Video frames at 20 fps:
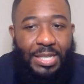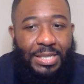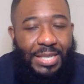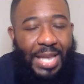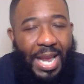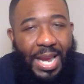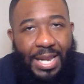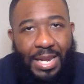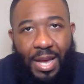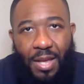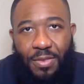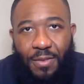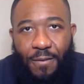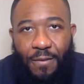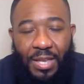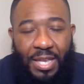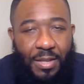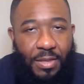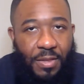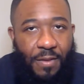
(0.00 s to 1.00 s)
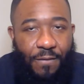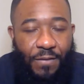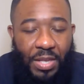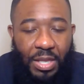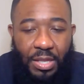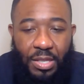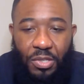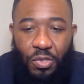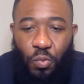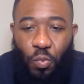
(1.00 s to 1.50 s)
taking out the, the
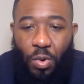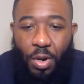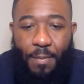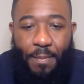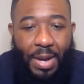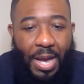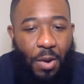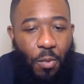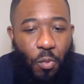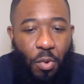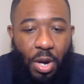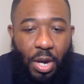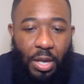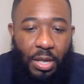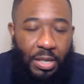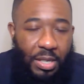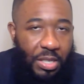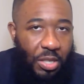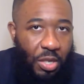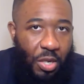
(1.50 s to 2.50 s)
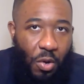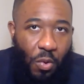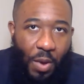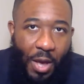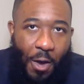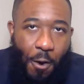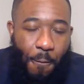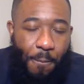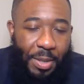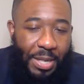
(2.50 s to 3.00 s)
villains one by one, you know,
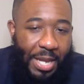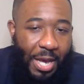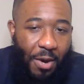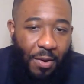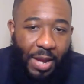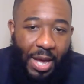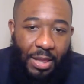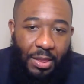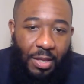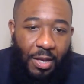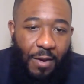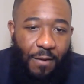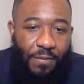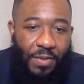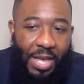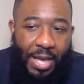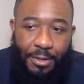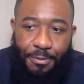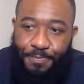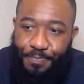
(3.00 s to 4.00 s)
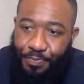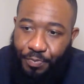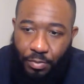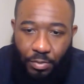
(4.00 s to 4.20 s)
helping out. I love that.